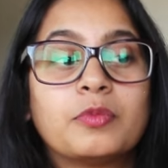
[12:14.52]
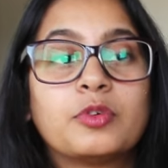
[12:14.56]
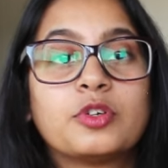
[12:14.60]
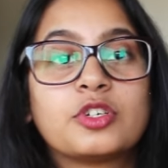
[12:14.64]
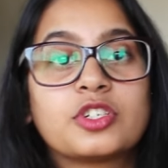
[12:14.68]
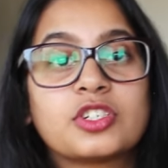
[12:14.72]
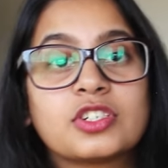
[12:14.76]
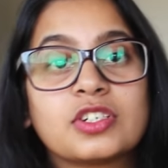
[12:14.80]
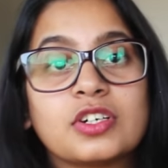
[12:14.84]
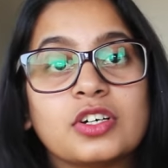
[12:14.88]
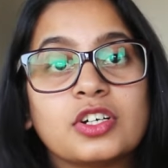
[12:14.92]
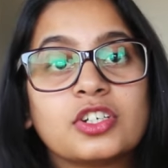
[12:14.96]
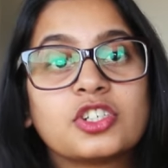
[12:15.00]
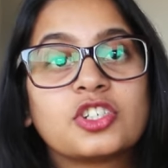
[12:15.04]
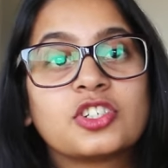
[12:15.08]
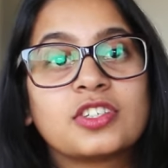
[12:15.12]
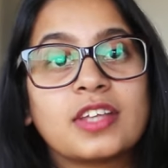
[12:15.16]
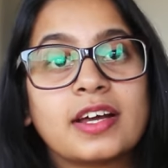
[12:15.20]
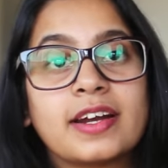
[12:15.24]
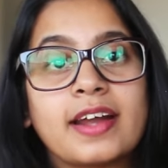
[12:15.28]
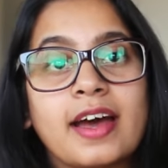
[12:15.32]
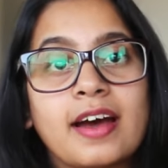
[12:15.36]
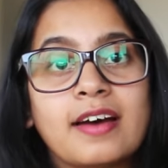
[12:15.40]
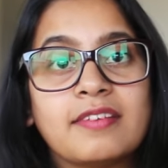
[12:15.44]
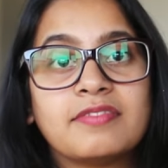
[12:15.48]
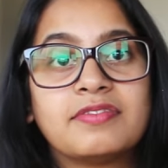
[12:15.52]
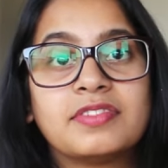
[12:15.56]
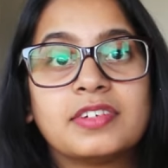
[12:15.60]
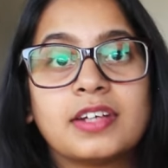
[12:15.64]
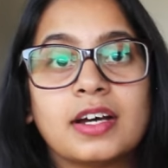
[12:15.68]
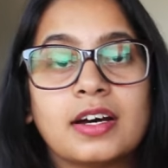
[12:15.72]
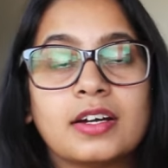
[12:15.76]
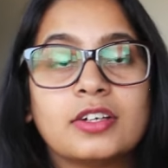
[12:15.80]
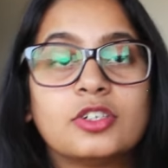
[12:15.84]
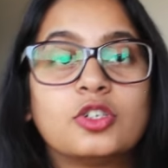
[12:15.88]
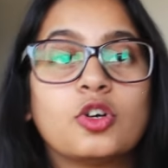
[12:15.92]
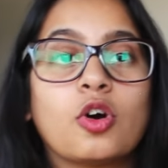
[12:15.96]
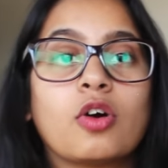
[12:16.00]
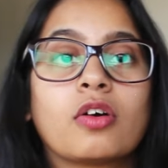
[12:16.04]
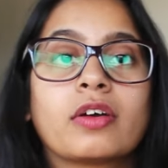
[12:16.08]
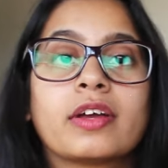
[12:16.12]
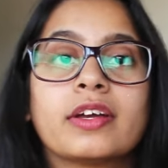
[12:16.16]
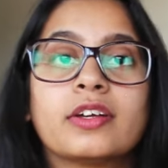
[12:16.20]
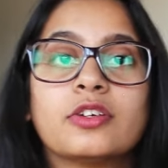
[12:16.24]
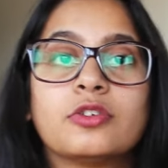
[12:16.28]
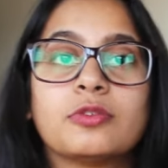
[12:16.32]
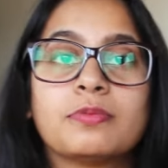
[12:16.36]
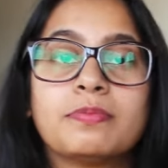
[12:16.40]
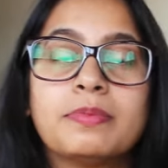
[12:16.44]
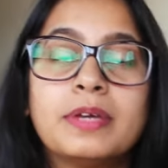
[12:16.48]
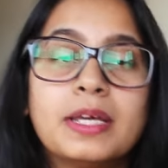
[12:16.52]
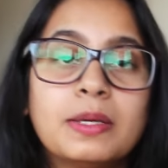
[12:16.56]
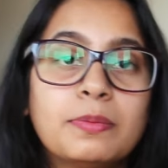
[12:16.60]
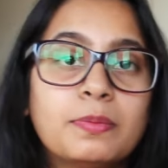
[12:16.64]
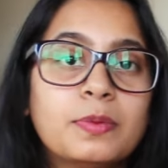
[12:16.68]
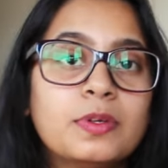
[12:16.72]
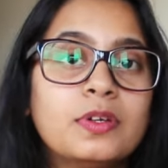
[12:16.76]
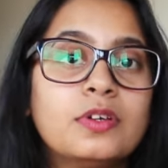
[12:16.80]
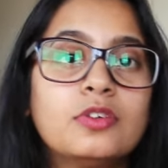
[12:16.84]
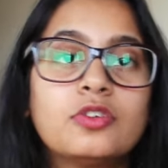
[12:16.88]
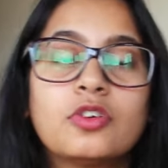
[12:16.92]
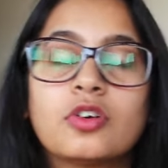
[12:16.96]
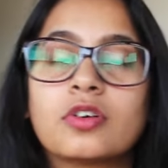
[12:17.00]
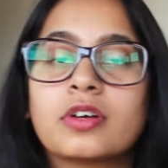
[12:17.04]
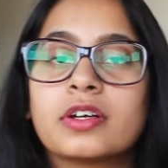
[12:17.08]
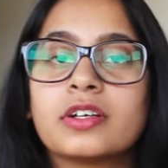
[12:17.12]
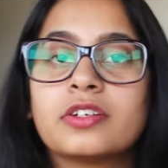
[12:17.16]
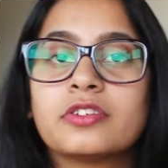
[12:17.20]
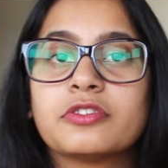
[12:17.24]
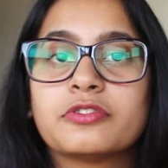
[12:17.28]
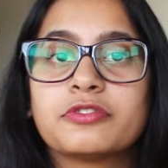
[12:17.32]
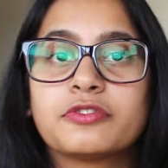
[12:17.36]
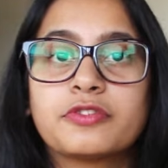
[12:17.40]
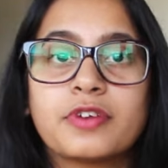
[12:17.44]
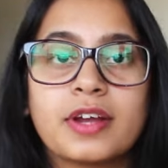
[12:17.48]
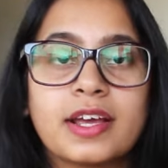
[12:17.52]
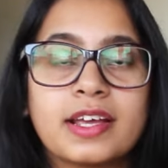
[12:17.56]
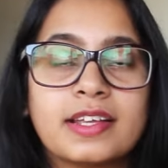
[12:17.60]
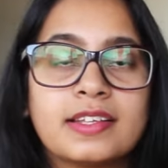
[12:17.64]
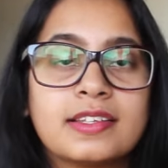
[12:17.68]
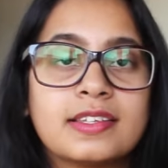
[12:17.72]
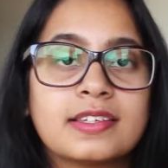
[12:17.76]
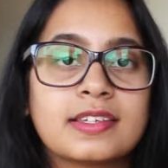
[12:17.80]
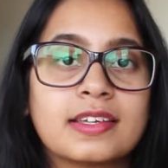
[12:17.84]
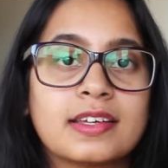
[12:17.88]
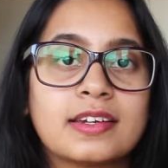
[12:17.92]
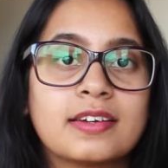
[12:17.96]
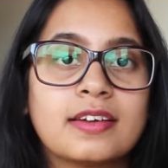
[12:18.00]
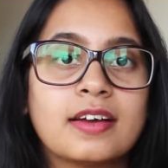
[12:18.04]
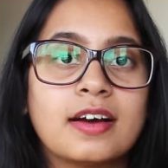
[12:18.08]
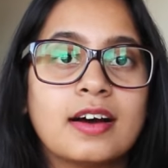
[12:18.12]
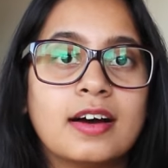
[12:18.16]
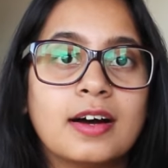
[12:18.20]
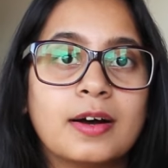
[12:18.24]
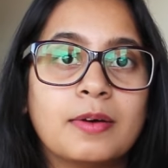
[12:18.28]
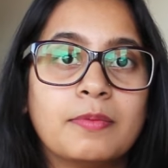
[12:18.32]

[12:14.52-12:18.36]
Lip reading: research that I've done, talking to people, talking to friends, and